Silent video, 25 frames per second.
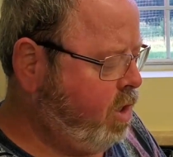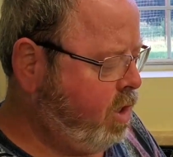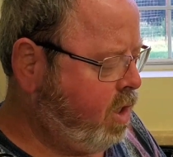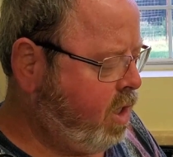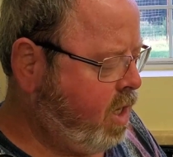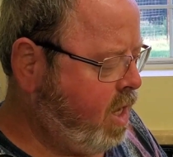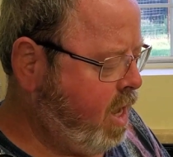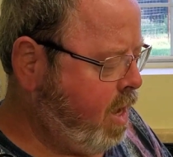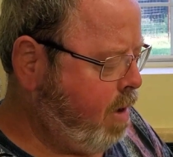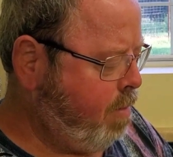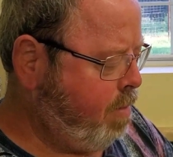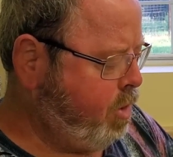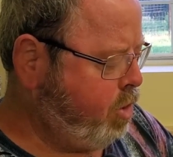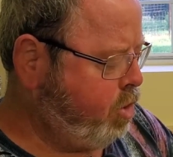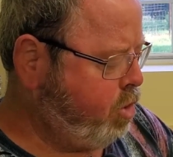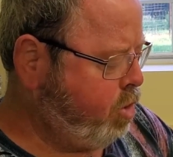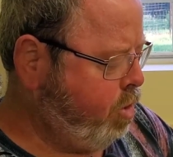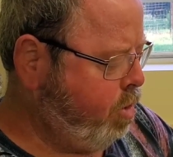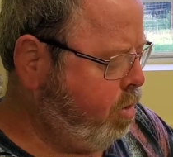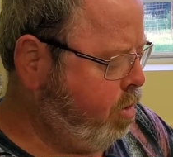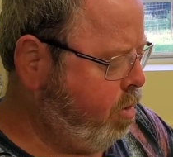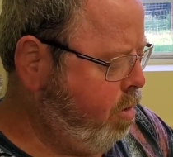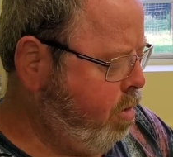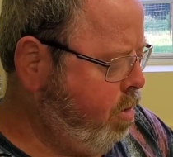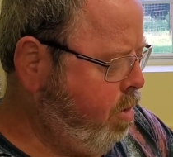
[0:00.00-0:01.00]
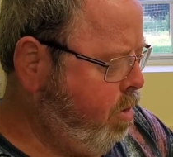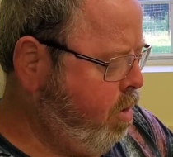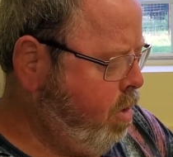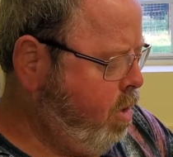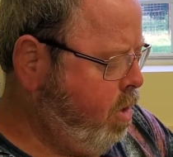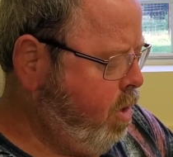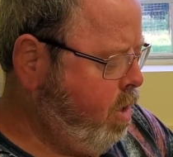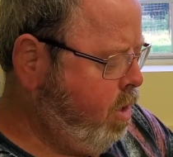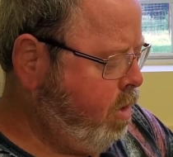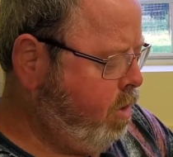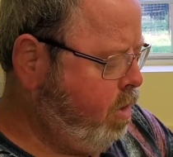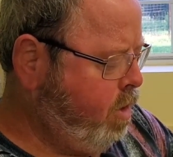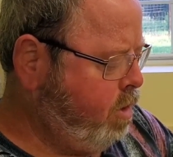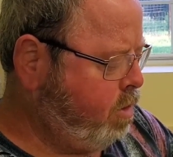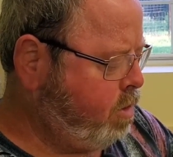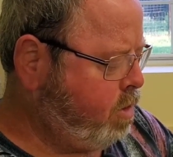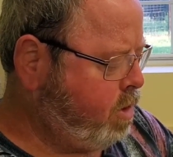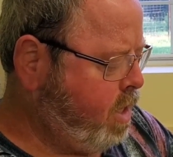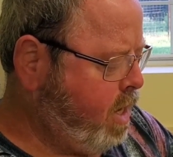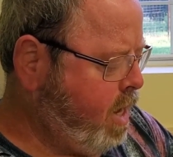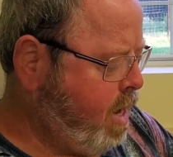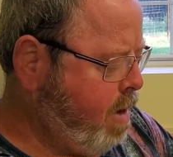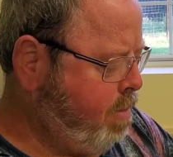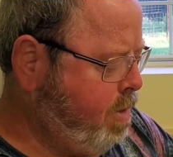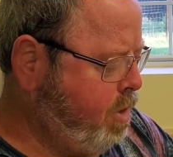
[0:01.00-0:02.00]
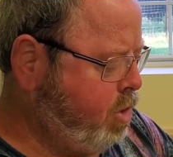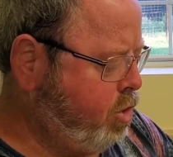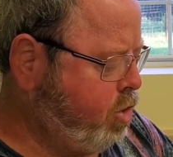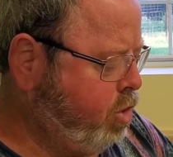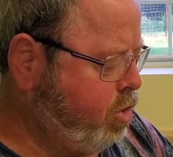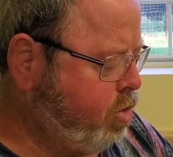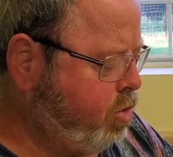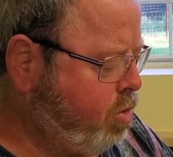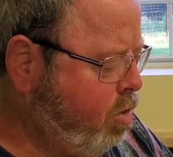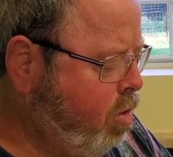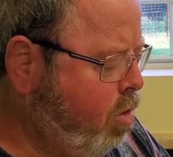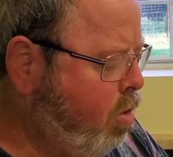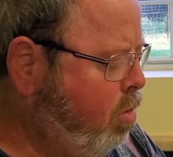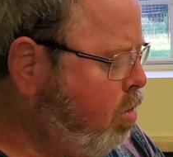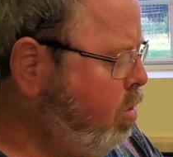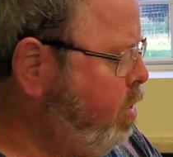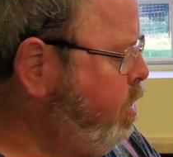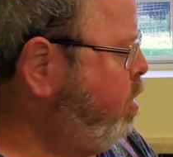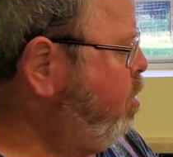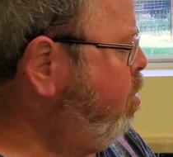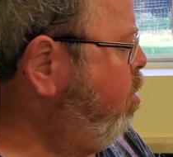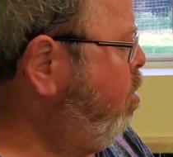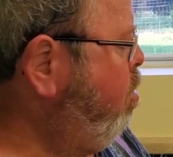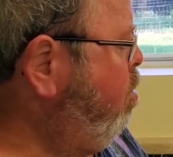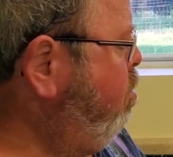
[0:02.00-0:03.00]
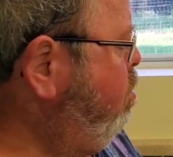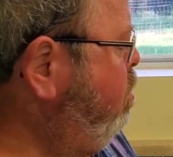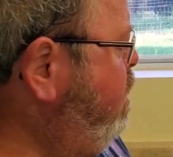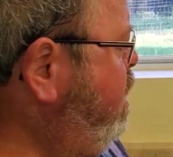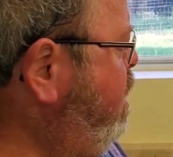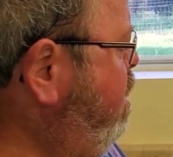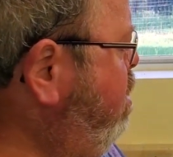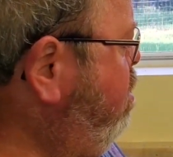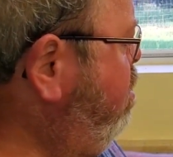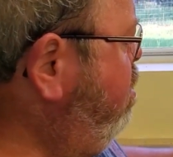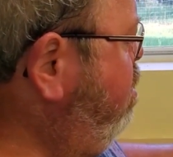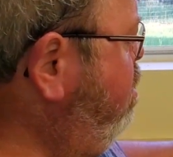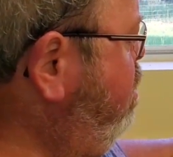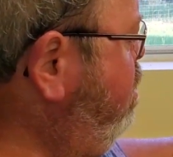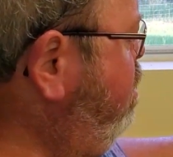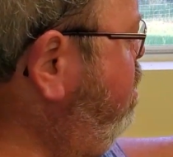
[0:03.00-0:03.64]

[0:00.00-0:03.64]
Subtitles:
cabbage here. This cabbage is early girl. Now